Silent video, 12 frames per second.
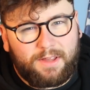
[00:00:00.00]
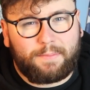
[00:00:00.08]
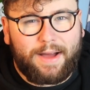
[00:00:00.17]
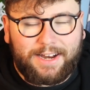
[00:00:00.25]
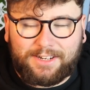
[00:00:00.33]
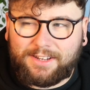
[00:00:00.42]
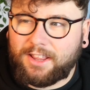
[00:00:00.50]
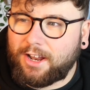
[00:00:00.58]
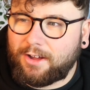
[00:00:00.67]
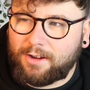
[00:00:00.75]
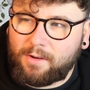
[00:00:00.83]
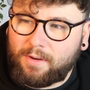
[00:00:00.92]
the badge, the
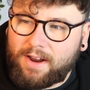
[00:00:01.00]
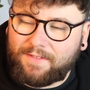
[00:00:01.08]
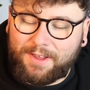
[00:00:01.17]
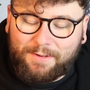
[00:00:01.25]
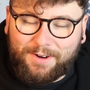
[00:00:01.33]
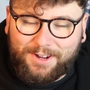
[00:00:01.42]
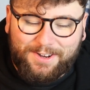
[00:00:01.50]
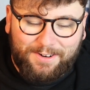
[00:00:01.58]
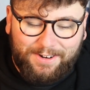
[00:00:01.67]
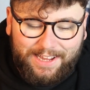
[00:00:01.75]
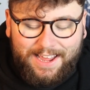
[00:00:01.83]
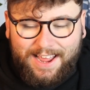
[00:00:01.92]
logo, whatever you want to
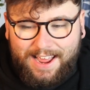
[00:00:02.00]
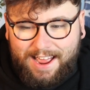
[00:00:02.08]
call it.